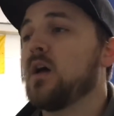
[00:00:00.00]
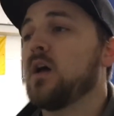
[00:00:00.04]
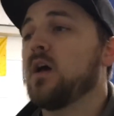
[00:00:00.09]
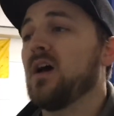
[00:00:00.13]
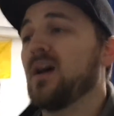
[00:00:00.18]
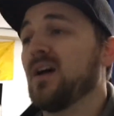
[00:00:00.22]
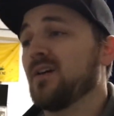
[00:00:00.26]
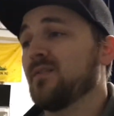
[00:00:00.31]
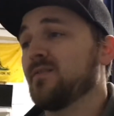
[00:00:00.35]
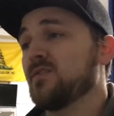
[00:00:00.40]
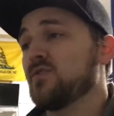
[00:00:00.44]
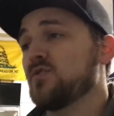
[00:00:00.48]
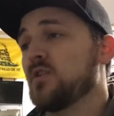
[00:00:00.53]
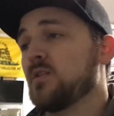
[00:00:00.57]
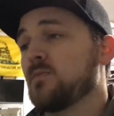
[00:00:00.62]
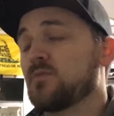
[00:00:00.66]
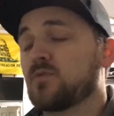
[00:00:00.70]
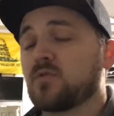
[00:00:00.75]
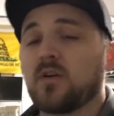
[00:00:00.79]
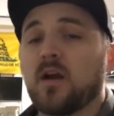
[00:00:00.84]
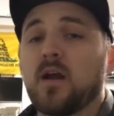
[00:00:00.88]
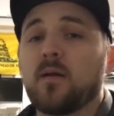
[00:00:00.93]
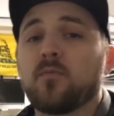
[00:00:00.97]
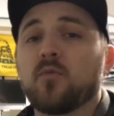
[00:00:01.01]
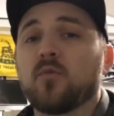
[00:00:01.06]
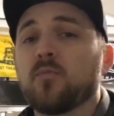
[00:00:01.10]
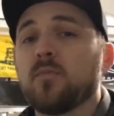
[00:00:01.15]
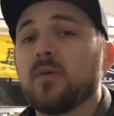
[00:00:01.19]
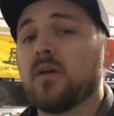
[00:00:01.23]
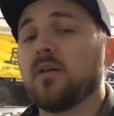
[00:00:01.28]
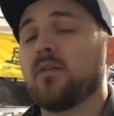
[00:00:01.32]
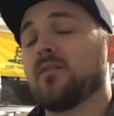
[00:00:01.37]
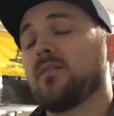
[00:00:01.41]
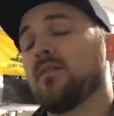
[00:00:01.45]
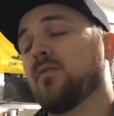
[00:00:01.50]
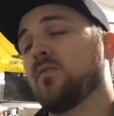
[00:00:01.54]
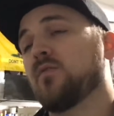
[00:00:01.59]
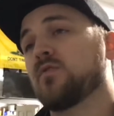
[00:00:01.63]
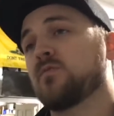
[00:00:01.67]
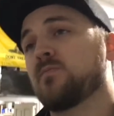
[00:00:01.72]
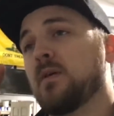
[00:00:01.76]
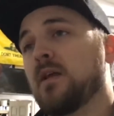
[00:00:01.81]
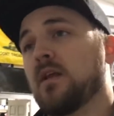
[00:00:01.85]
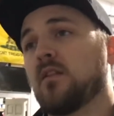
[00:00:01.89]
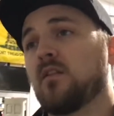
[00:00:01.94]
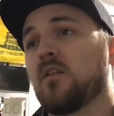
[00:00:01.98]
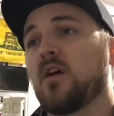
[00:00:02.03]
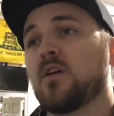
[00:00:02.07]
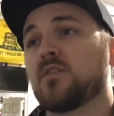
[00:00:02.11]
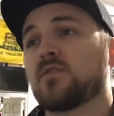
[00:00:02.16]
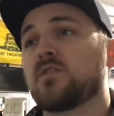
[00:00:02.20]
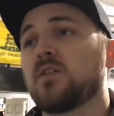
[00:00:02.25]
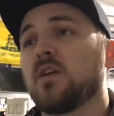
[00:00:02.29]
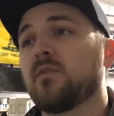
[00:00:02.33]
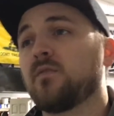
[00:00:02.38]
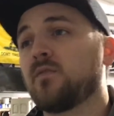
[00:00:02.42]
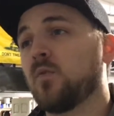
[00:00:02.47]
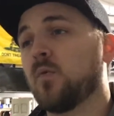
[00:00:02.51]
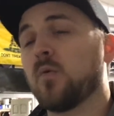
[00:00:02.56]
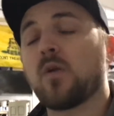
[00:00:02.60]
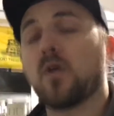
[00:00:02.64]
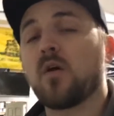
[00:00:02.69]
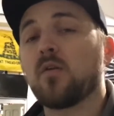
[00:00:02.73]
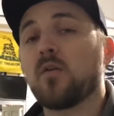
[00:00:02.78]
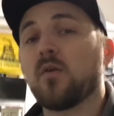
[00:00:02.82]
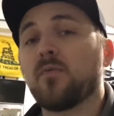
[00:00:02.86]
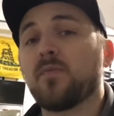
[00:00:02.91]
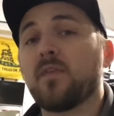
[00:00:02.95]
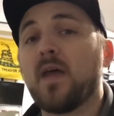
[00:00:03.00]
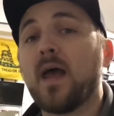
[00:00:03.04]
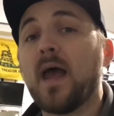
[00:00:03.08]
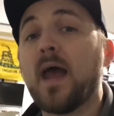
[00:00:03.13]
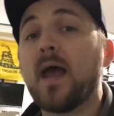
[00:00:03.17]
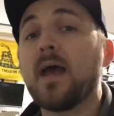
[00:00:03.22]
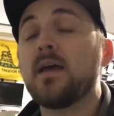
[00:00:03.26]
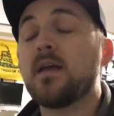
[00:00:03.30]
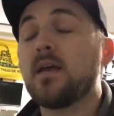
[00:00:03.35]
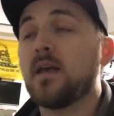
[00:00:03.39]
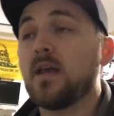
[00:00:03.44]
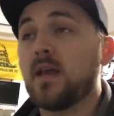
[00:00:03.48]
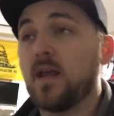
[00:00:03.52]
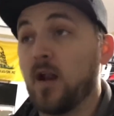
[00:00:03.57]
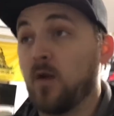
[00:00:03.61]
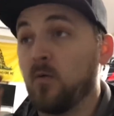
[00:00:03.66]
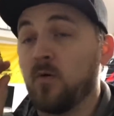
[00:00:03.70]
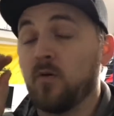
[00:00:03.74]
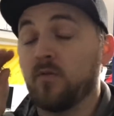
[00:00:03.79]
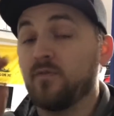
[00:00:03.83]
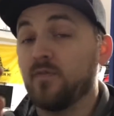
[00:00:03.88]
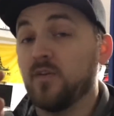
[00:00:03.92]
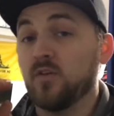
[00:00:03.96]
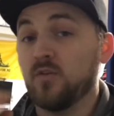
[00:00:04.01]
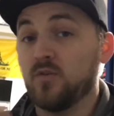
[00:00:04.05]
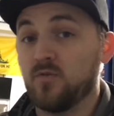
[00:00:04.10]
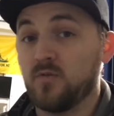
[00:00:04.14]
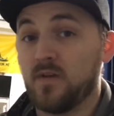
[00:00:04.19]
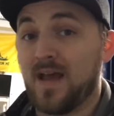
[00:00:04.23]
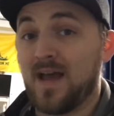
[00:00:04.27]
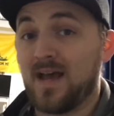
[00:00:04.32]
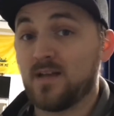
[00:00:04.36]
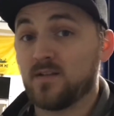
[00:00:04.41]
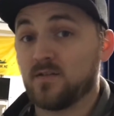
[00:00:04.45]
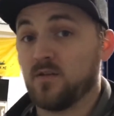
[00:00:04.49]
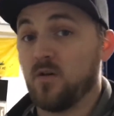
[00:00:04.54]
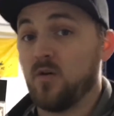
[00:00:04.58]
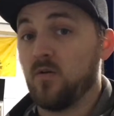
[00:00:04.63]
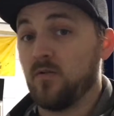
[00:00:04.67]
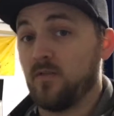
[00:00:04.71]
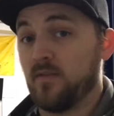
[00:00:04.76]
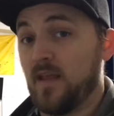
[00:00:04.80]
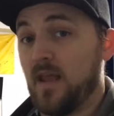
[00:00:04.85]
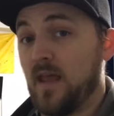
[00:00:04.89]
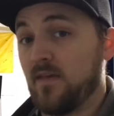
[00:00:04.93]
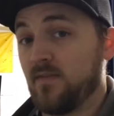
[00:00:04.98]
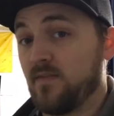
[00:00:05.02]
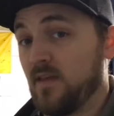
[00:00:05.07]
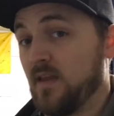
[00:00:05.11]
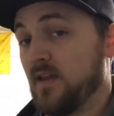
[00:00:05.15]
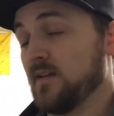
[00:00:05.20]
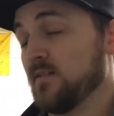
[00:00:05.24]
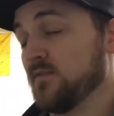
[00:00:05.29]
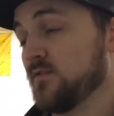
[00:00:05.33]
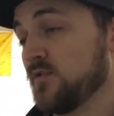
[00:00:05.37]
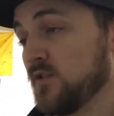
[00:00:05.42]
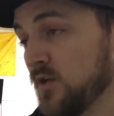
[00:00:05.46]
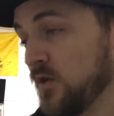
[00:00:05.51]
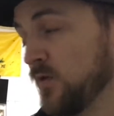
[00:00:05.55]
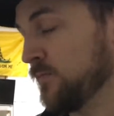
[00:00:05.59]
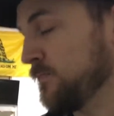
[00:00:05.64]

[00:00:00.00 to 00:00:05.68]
The Jeep Scrambler build. There's been a lot of stuff going on that, and I want to fill you guys on that thing too.